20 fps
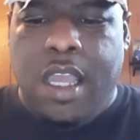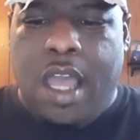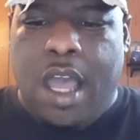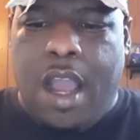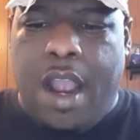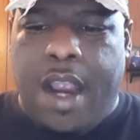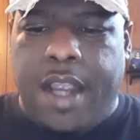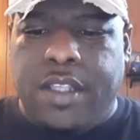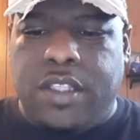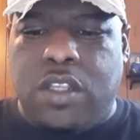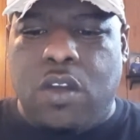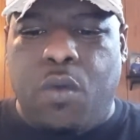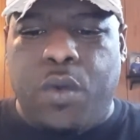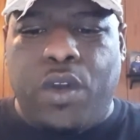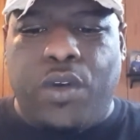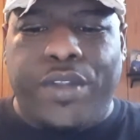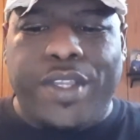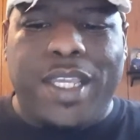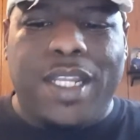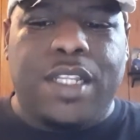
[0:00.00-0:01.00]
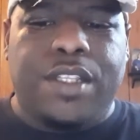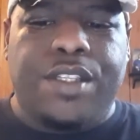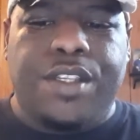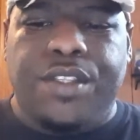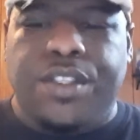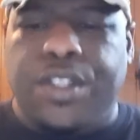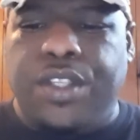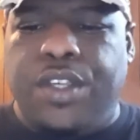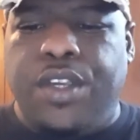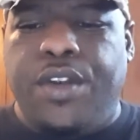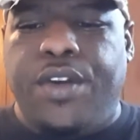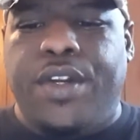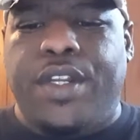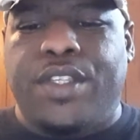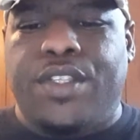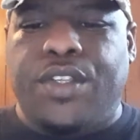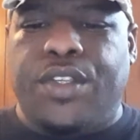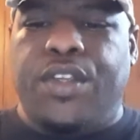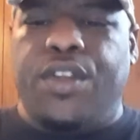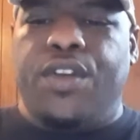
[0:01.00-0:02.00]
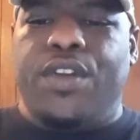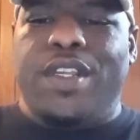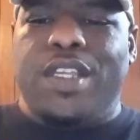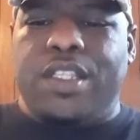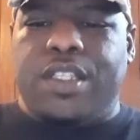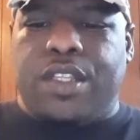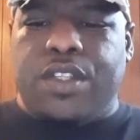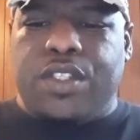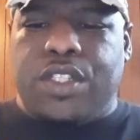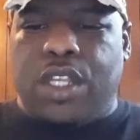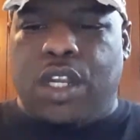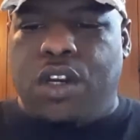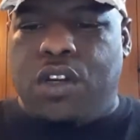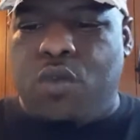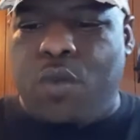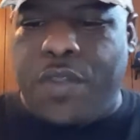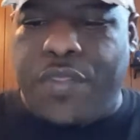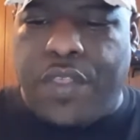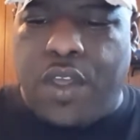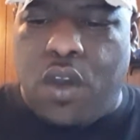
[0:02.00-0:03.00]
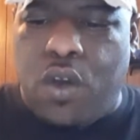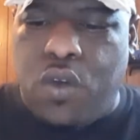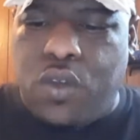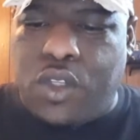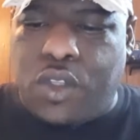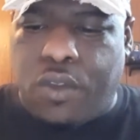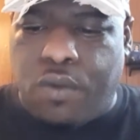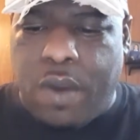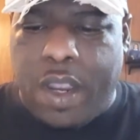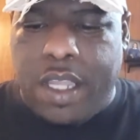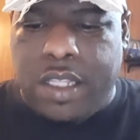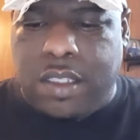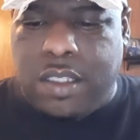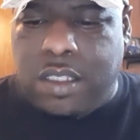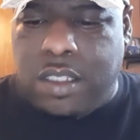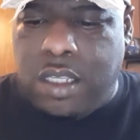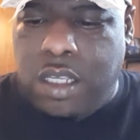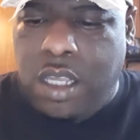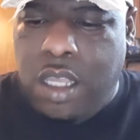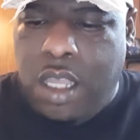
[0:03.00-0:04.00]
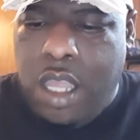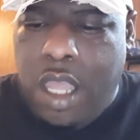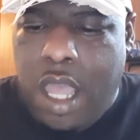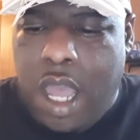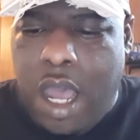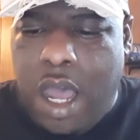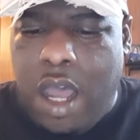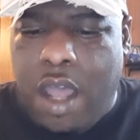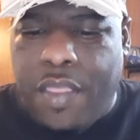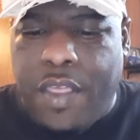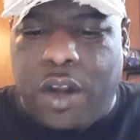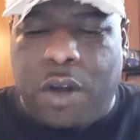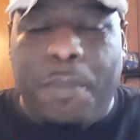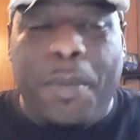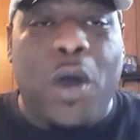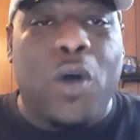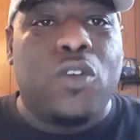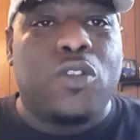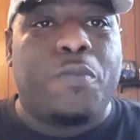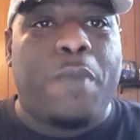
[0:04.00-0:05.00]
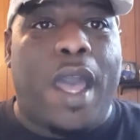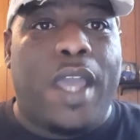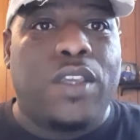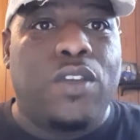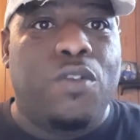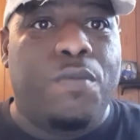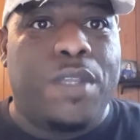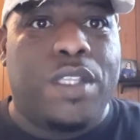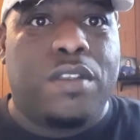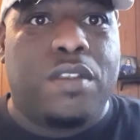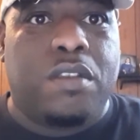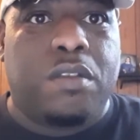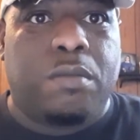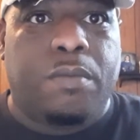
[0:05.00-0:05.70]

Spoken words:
All right, so we're going to get into security. Security is concerned with those threats that are posed by humans.